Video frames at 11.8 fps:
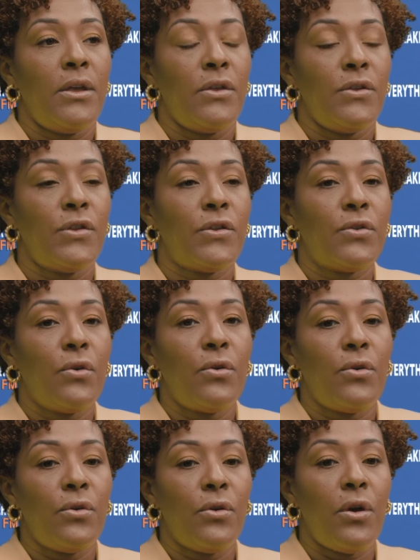
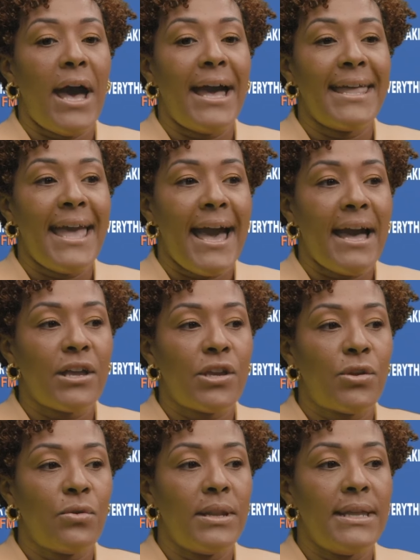So I
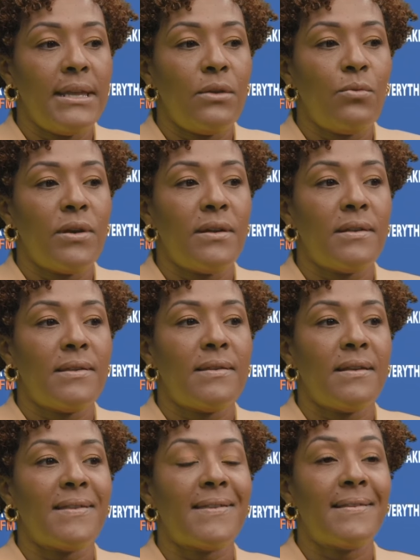actually was
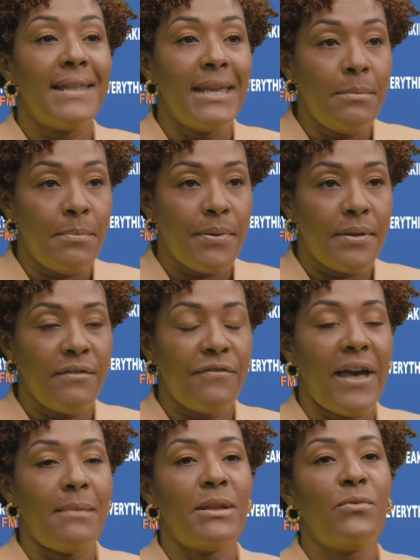asleep. The
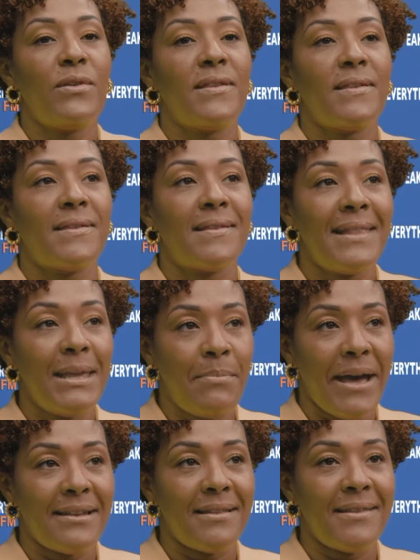family was asleep
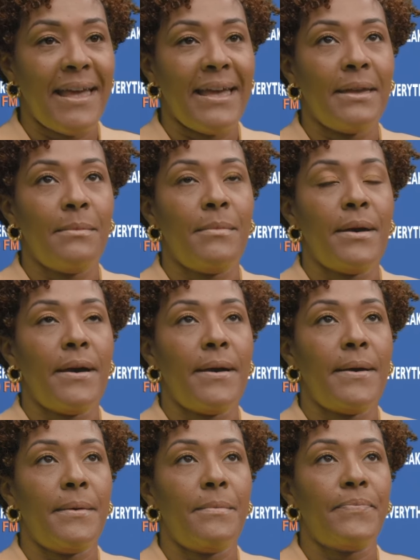at the time.
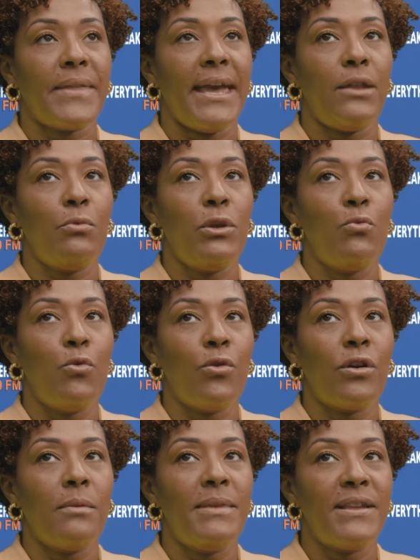And we
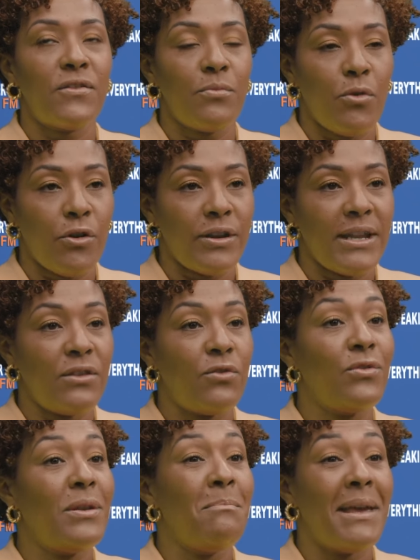woke up this morning
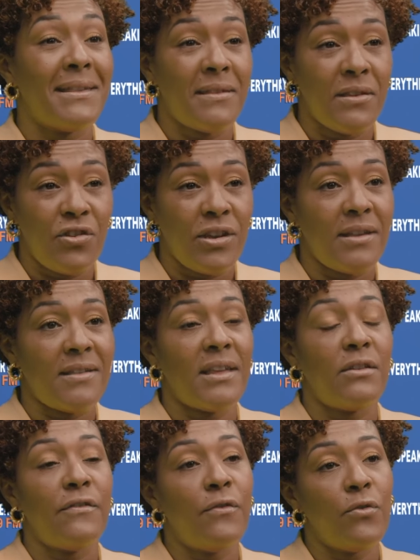to the messages
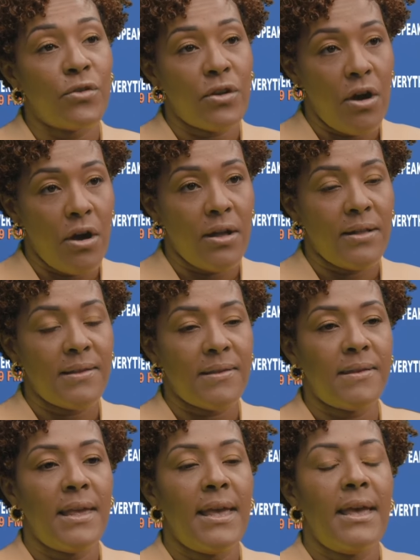and the phone calls